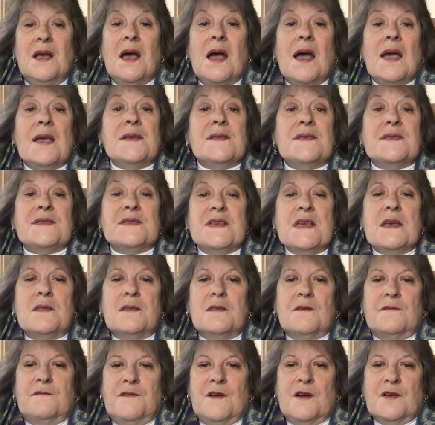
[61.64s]
I seek
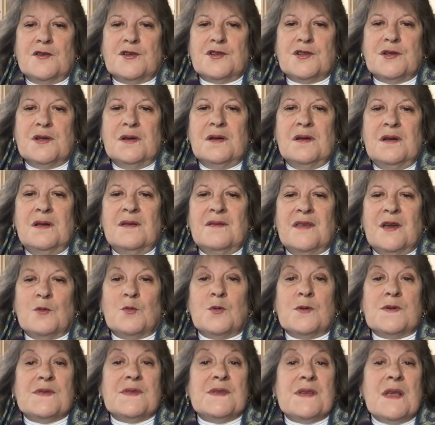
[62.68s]
the function that
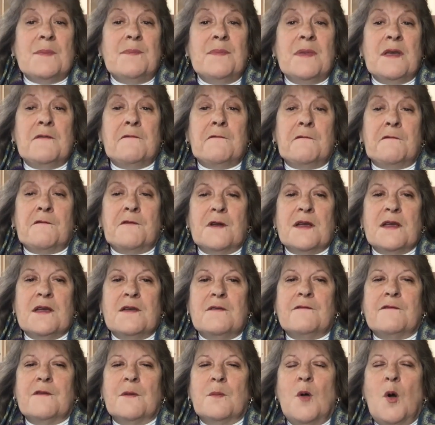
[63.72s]
would set me
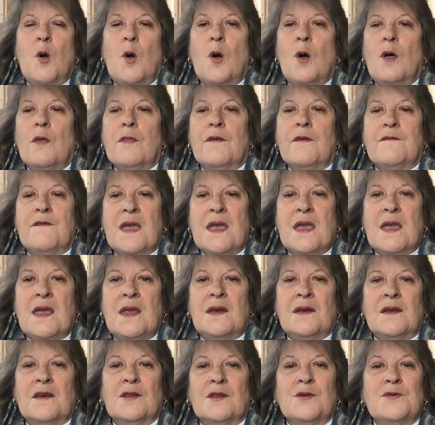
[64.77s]
free from all the
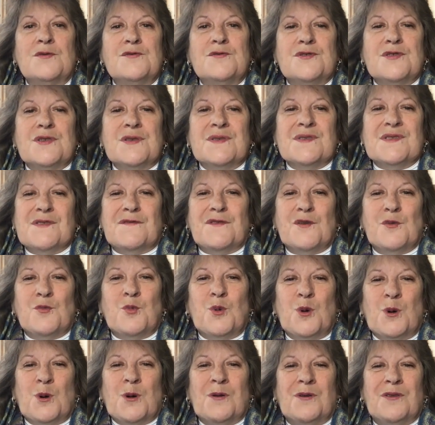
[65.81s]
vain illusions of the
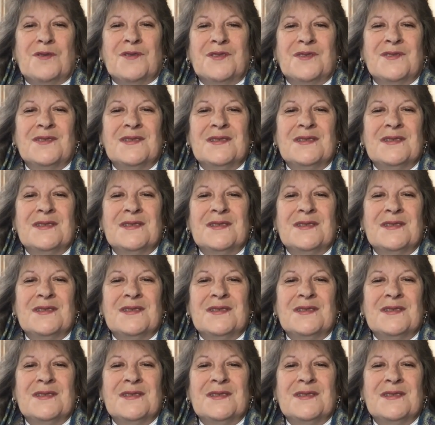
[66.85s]
world.